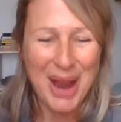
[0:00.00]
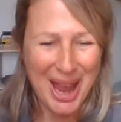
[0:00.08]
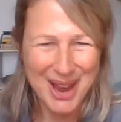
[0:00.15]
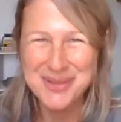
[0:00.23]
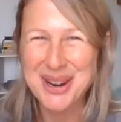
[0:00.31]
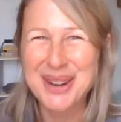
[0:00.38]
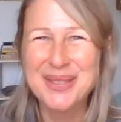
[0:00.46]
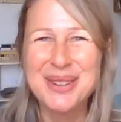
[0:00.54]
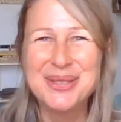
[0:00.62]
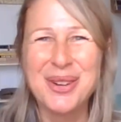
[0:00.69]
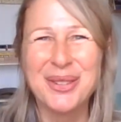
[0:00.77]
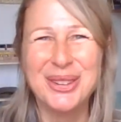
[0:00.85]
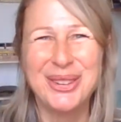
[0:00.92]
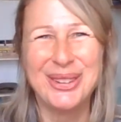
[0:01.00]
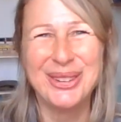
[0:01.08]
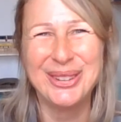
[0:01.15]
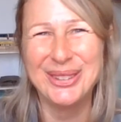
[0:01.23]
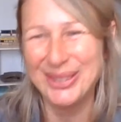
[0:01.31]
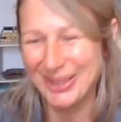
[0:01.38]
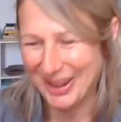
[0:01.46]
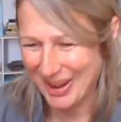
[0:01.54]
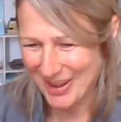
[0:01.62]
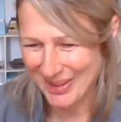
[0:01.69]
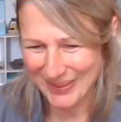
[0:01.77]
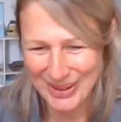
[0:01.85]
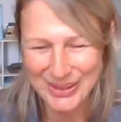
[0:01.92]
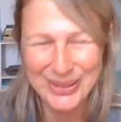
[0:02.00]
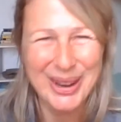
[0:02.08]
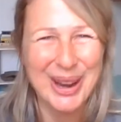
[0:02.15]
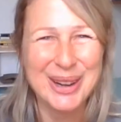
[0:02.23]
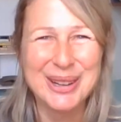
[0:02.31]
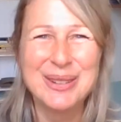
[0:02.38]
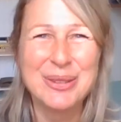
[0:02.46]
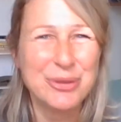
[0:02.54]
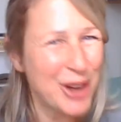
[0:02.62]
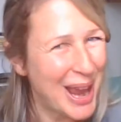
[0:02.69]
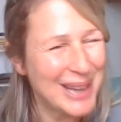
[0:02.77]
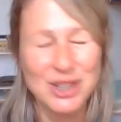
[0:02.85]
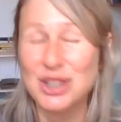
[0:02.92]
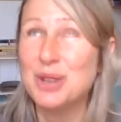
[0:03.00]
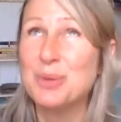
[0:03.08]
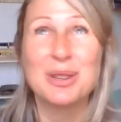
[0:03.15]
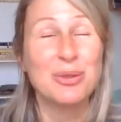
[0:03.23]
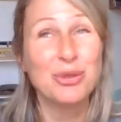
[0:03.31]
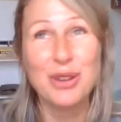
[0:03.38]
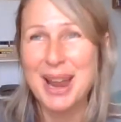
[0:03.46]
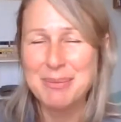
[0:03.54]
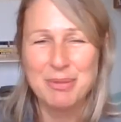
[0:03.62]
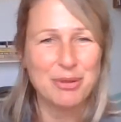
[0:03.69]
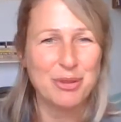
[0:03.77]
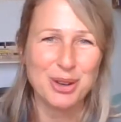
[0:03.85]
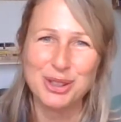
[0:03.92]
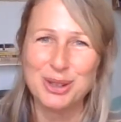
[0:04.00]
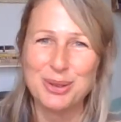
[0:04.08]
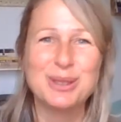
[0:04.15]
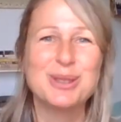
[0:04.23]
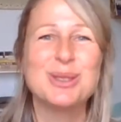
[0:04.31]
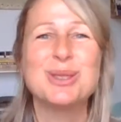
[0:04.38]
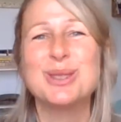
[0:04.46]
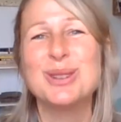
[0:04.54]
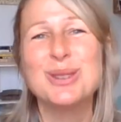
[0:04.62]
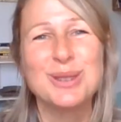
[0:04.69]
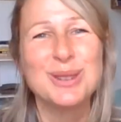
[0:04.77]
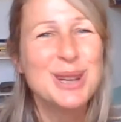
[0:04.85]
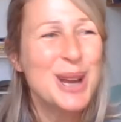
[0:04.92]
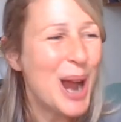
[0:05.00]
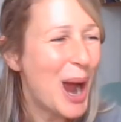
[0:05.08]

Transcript: One of my former students, his friend, she was a friend before she was a student,